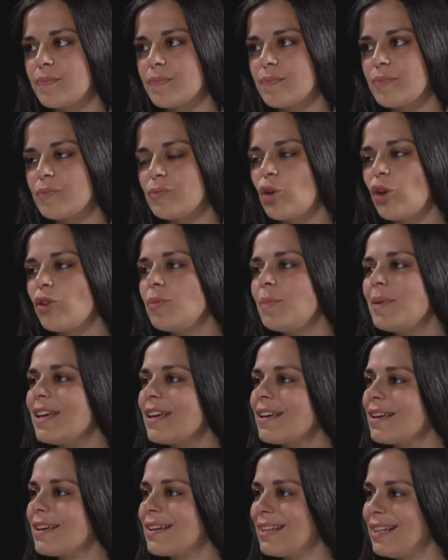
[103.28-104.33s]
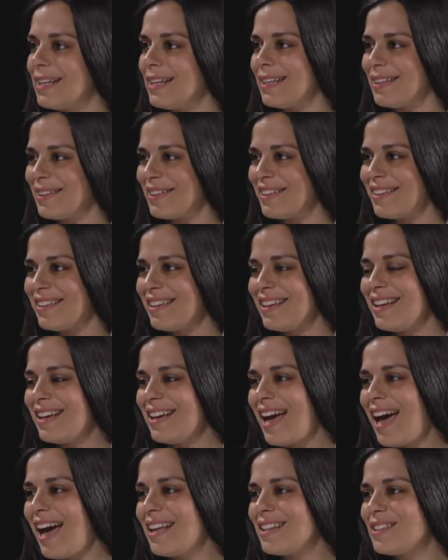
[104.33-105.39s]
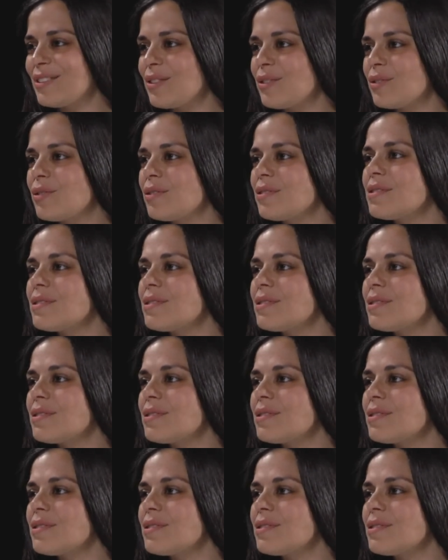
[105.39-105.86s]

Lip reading: not being clean. And